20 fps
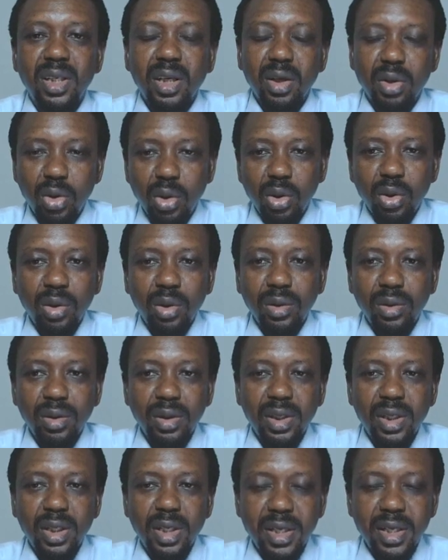The
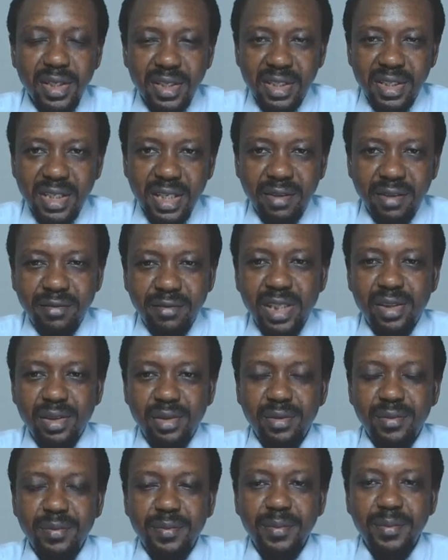goal is
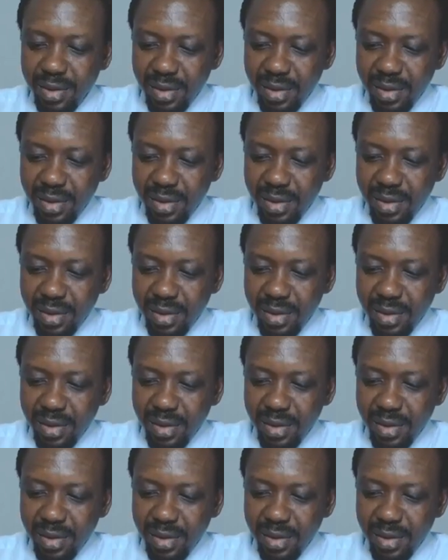salvation.